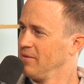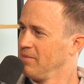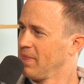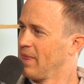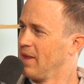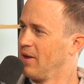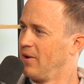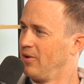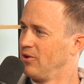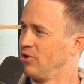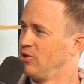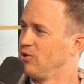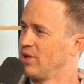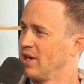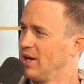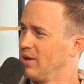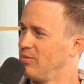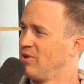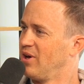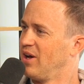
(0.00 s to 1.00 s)
You
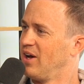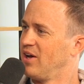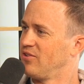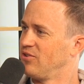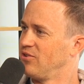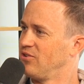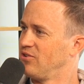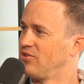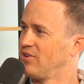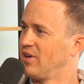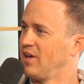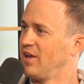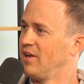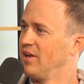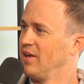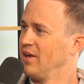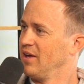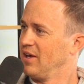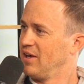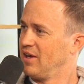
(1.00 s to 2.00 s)
came to us and you said,
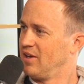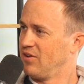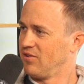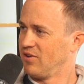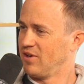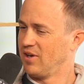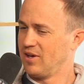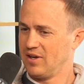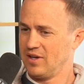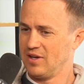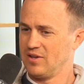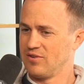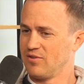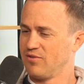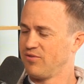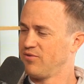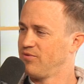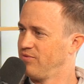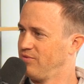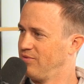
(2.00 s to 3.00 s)
as a
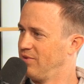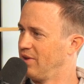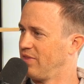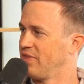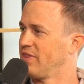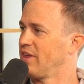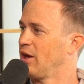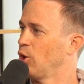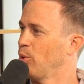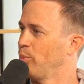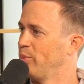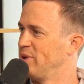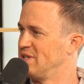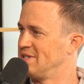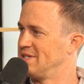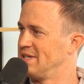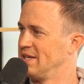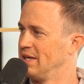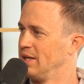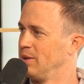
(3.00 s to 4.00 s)
therapy
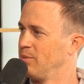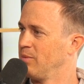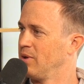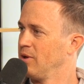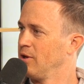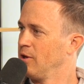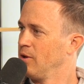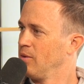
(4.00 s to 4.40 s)
team,